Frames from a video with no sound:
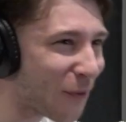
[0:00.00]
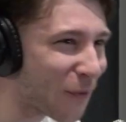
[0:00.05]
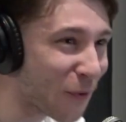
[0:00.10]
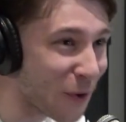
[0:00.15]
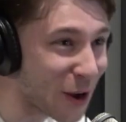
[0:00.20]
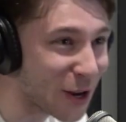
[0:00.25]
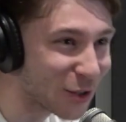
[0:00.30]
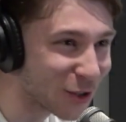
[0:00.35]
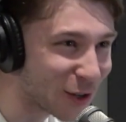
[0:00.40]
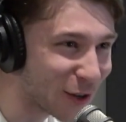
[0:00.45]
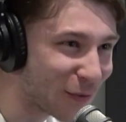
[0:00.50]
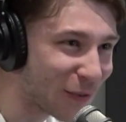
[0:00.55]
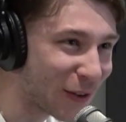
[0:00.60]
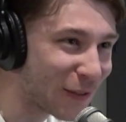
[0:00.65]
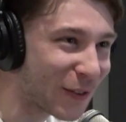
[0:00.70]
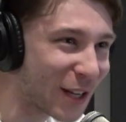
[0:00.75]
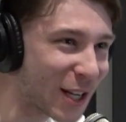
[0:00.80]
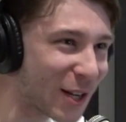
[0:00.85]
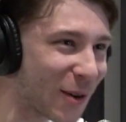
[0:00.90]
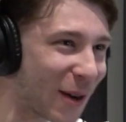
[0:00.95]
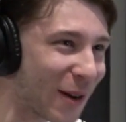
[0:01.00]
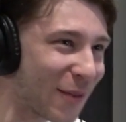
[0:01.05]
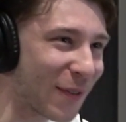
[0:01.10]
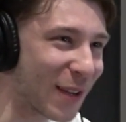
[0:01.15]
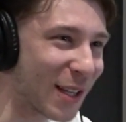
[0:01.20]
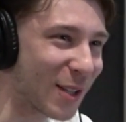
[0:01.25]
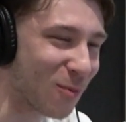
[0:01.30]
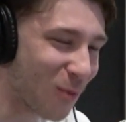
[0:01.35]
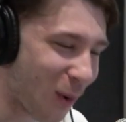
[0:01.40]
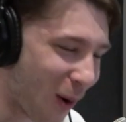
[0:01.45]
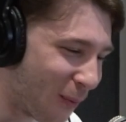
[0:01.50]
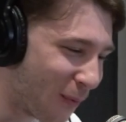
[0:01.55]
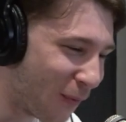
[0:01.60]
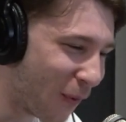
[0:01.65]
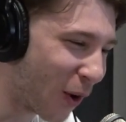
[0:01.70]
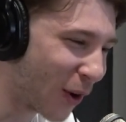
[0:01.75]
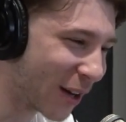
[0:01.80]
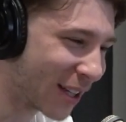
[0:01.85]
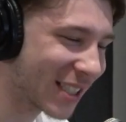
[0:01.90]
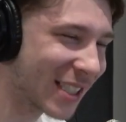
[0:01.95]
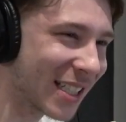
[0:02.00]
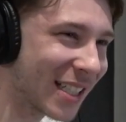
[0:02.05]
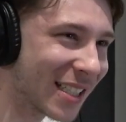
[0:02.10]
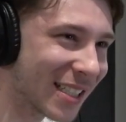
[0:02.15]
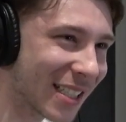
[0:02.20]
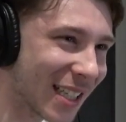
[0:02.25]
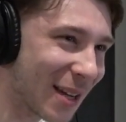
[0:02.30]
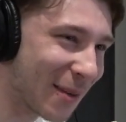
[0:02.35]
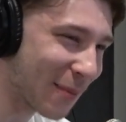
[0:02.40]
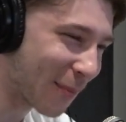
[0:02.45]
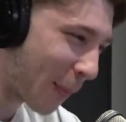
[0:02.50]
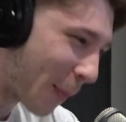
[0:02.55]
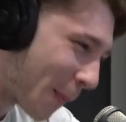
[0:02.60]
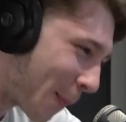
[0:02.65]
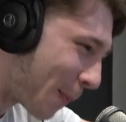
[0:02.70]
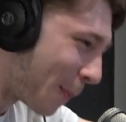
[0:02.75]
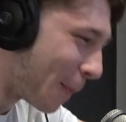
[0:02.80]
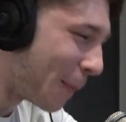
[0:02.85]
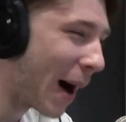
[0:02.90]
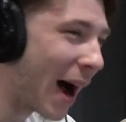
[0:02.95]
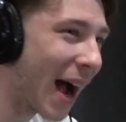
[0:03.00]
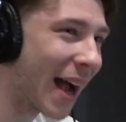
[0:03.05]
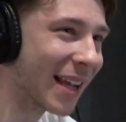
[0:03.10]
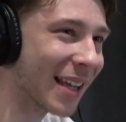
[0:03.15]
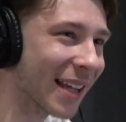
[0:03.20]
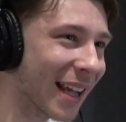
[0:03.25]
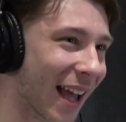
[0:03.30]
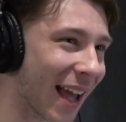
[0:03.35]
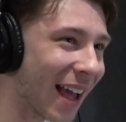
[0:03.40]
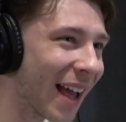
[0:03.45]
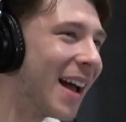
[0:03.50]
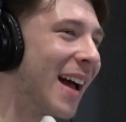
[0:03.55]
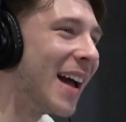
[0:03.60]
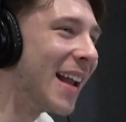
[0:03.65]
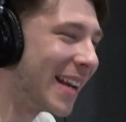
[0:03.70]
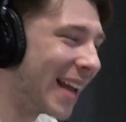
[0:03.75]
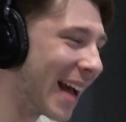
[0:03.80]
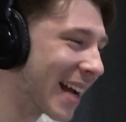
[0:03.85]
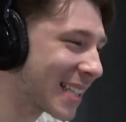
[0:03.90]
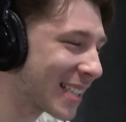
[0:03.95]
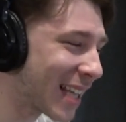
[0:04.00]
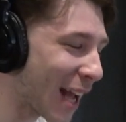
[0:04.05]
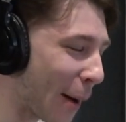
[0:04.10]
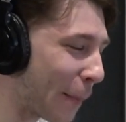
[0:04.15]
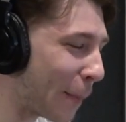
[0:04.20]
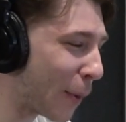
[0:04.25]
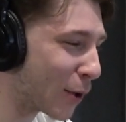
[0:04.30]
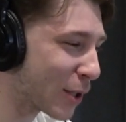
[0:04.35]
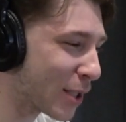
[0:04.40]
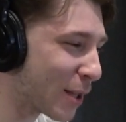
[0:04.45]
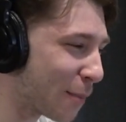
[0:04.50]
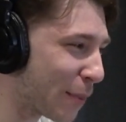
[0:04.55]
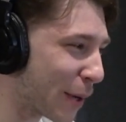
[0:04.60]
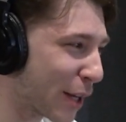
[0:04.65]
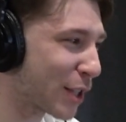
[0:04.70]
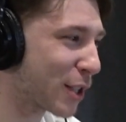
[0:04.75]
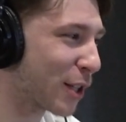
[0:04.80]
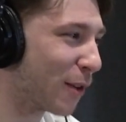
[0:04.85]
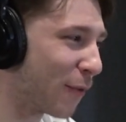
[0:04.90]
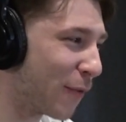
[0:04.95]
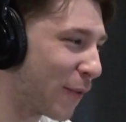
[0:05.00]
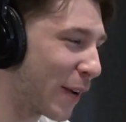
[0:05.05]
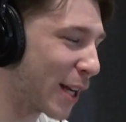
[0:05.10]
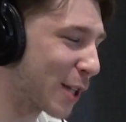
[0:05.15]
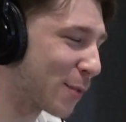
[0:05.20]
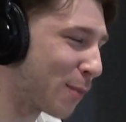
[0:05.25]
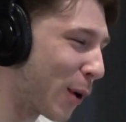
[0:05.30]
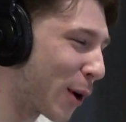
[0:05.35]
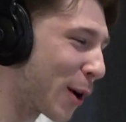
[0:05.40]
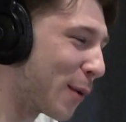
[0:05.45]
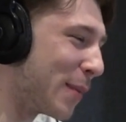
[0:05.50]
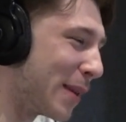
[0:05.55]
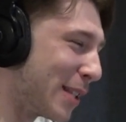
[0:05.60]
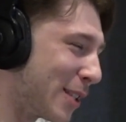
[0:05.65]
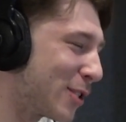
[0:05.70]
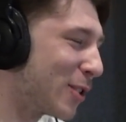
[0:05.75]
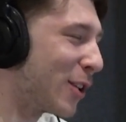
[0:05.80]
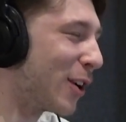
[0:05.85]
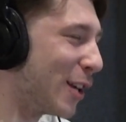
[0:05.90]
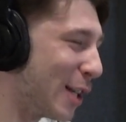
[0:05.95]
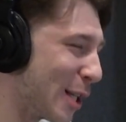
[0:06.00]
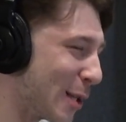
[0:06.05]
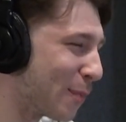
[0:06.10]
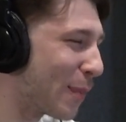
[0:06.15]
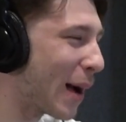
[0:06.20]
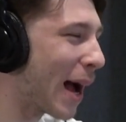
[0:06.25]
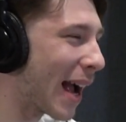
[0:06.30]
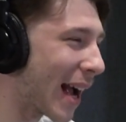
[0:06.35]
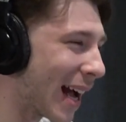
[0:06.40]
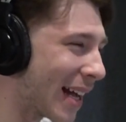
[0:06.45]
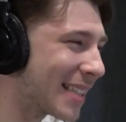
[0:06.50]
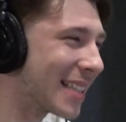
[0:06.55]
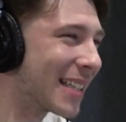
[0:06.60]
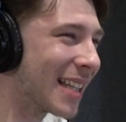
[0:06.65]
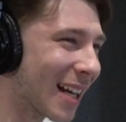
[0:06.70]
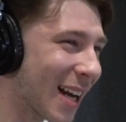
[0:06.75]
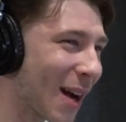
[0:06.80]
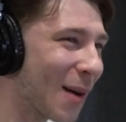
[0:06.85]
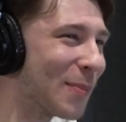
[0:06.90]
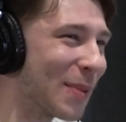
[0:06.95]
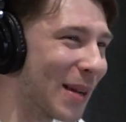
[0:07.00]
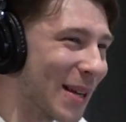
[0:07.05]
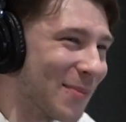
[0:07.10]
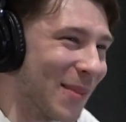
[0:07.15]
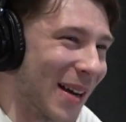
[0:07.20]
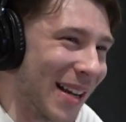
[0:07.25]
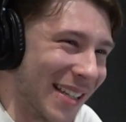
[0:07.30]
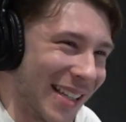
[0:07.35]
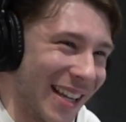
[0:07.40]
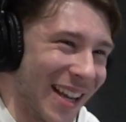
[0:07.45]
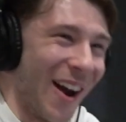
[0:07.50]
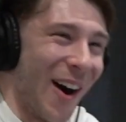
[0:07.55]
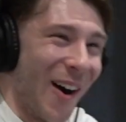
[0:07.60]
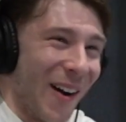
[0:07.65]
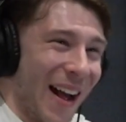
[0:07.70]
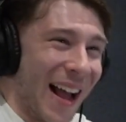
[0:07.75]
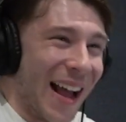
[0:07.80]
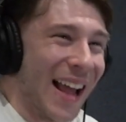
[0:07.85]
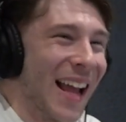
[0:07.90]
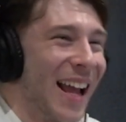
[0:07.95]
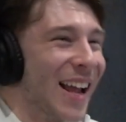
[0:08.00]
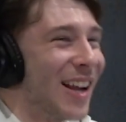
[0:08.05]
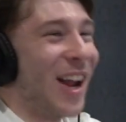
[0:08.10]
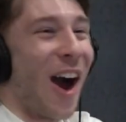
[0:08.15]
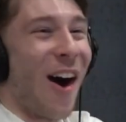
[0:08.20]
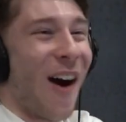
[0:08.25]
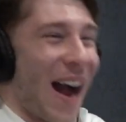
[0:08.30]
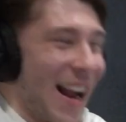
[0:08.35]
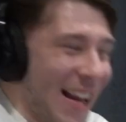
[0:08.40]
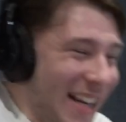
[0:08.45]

350 quid for this 140cc bike, yeah. God. Next day I posted pictures on Facebook of me stood on this bike acting like a big man. Yo, I